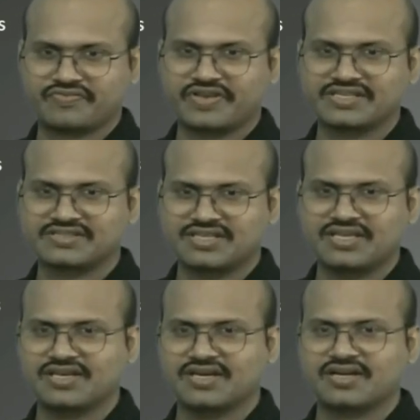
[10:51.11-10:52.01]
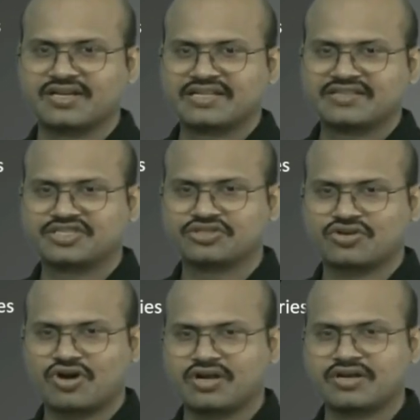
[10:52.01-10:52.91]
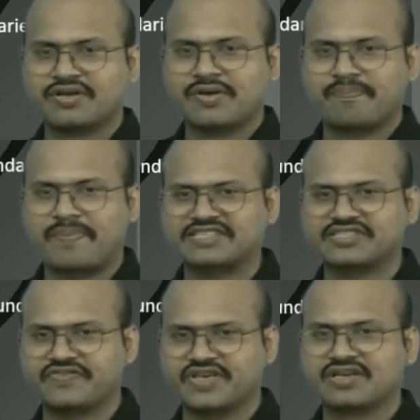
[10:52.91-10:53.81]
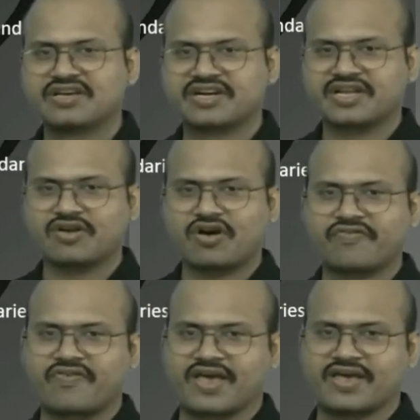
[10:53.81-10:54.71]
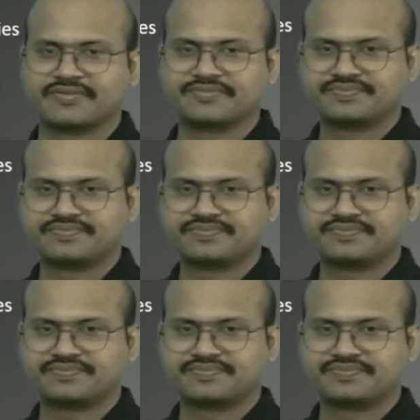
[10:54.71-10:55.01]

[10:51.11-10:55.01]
We can see here, this is called Pacific Ring of Fire.